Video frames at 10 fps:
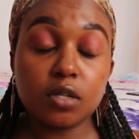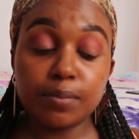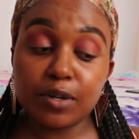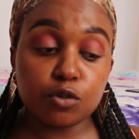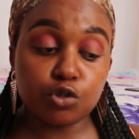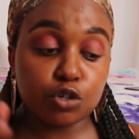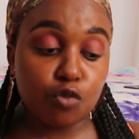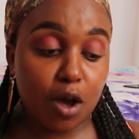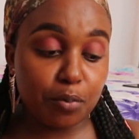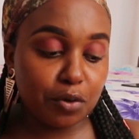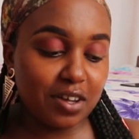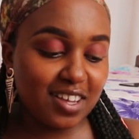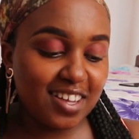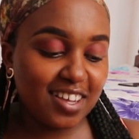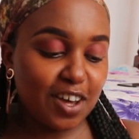Nimerusha tu hapo.
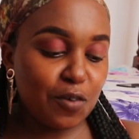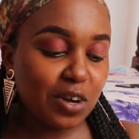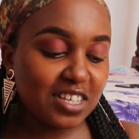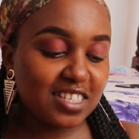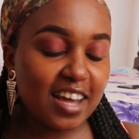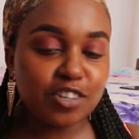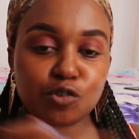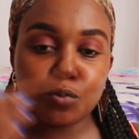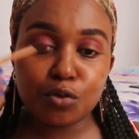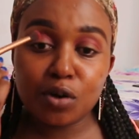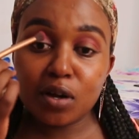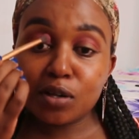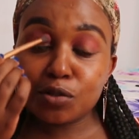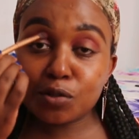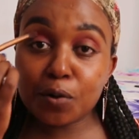What is that, chupu?
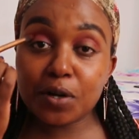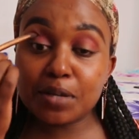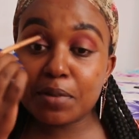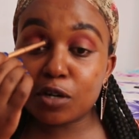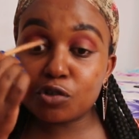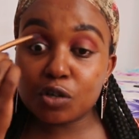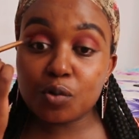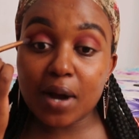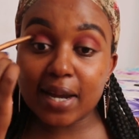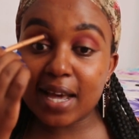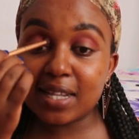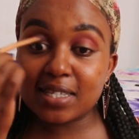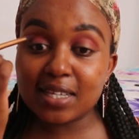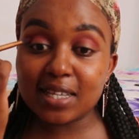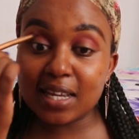So nimerusha tu ka
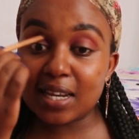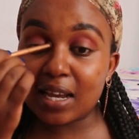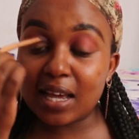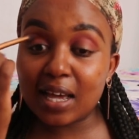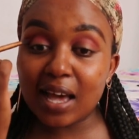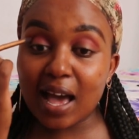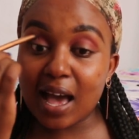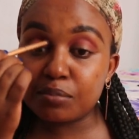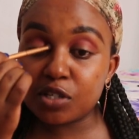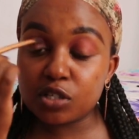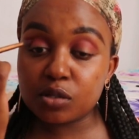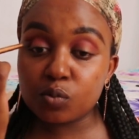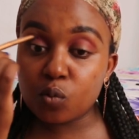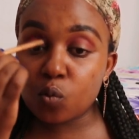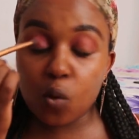adulting, and then I'm just
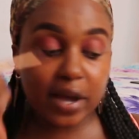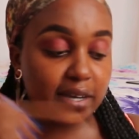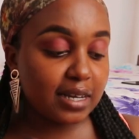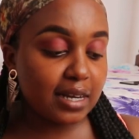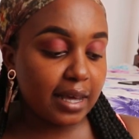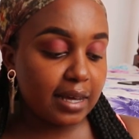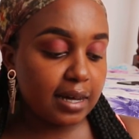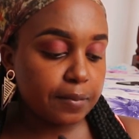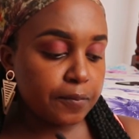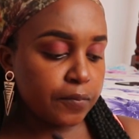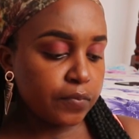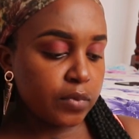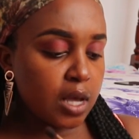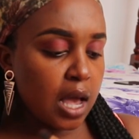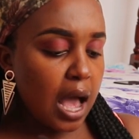wondering, like,
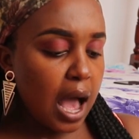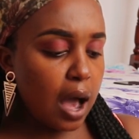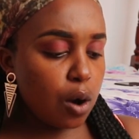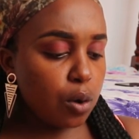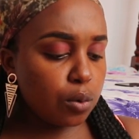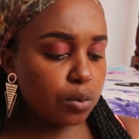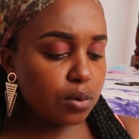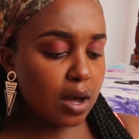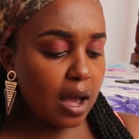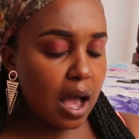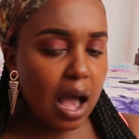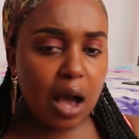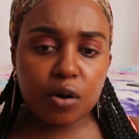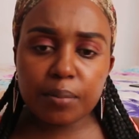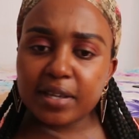how
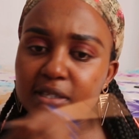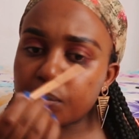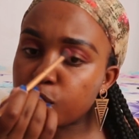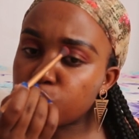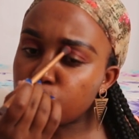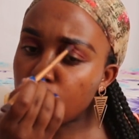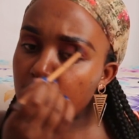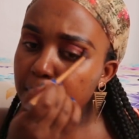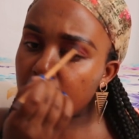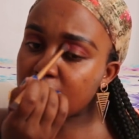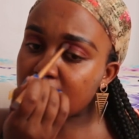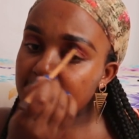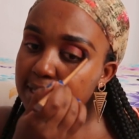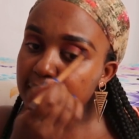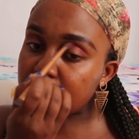am I supposed to go about
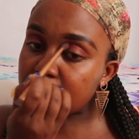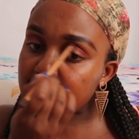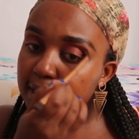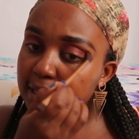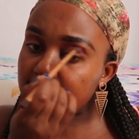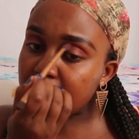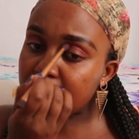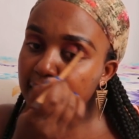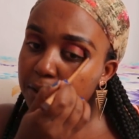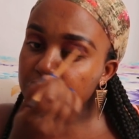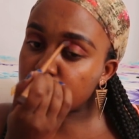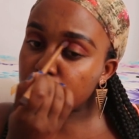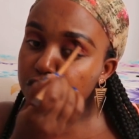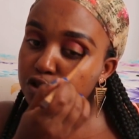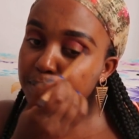this thing? Like, I was so
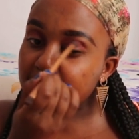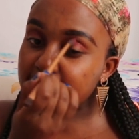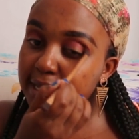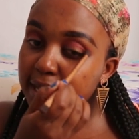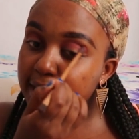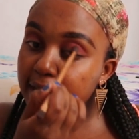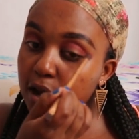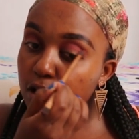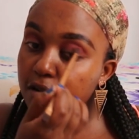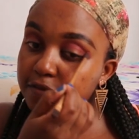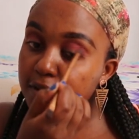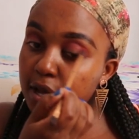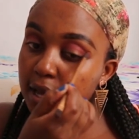used to being taken care of.